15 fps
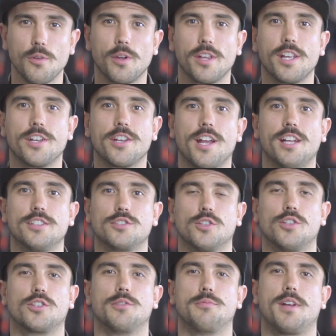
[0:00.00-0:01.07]
We're here today to
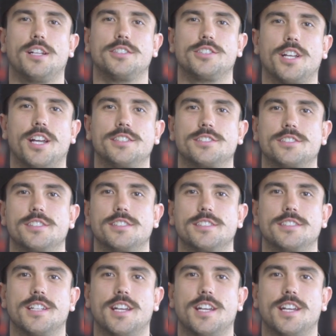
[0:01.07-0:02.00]
talk about chasing